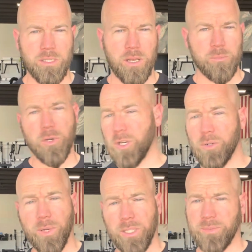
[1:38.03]
are
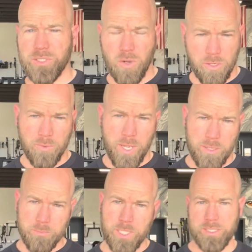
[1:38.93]
irrelevant to heart rate
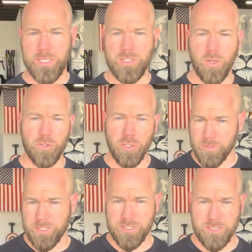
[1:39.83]
because that's all
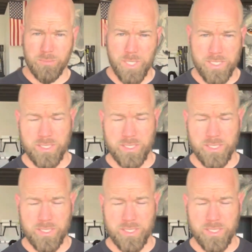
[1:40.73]
nervous system based.